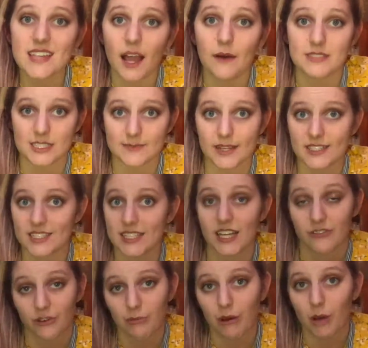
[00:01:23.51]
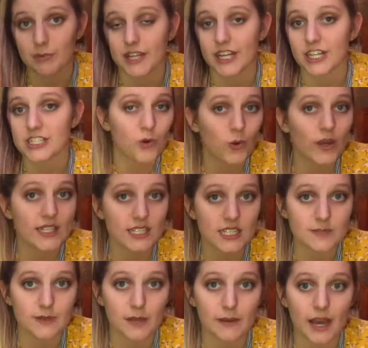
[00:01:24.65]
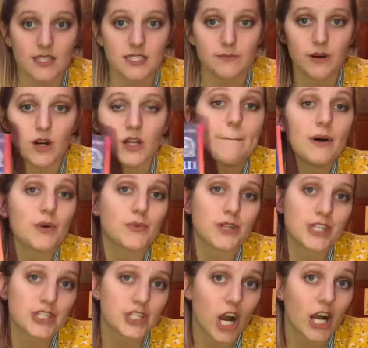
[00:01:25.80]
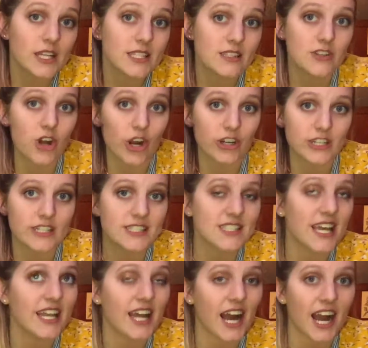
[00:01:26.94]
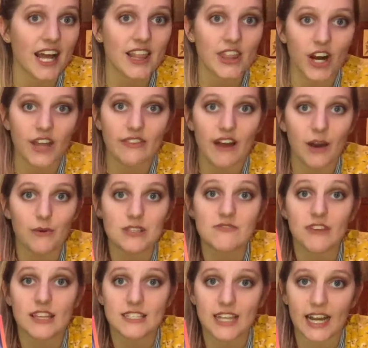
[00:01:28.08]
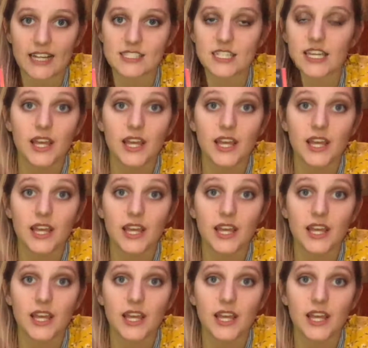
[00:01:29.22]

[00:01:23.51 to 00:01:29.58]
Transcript: I was expecting like football players. Quinn does play basketball, but Rashad is an artist, and I thought that was fantastic.